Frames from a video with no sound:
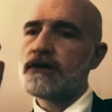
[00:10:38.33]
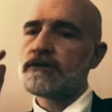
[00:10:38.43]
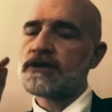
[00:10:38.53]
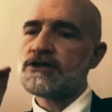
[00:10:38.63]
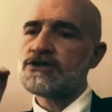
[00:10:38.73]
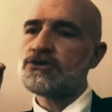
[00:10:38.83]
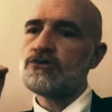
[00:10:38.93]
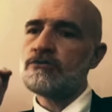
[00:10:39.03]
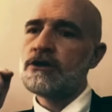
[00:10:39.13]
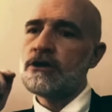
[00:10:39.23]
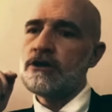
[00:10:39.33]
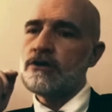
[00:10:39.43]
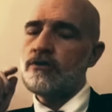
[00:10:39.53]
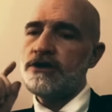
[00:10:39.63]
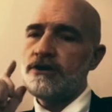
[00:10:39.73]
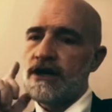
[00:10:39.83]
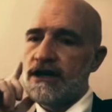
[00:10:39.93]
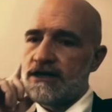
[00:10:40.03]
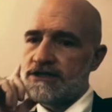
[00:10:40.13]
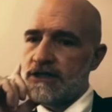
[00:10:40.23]
be able to consume with your
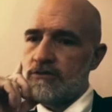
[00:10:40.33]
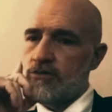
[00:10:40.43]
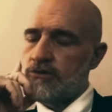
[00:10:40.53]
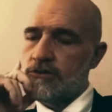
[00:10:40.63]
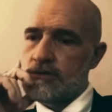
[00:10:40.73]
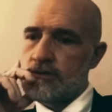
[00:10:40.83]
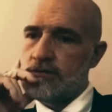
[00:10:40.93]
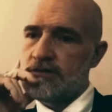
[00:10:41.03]
eyes anymore.